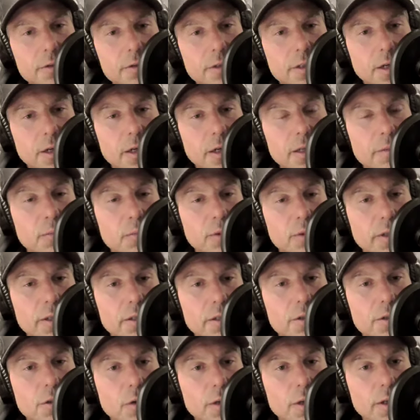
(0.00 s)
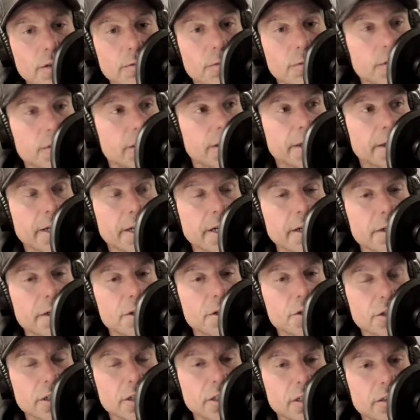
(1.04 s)
got a pretty good, or you're carrying
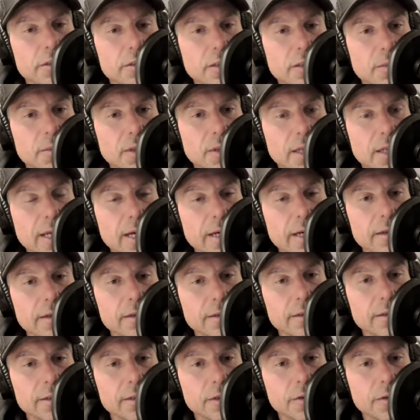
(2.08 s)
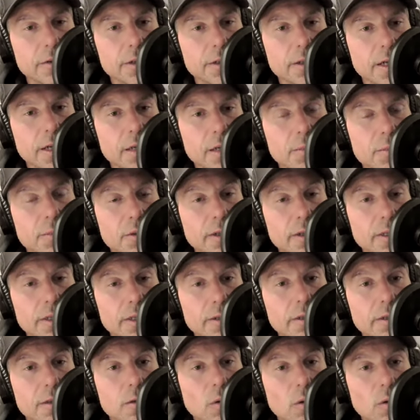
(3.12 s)
shingles up a ladder, you got a pretty
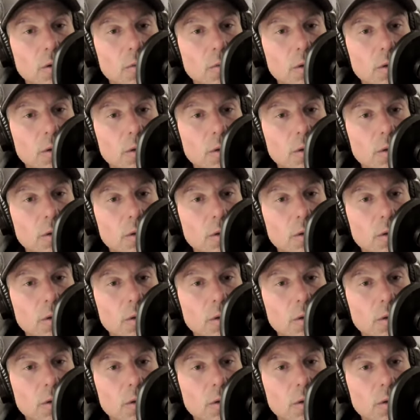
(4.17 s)
good core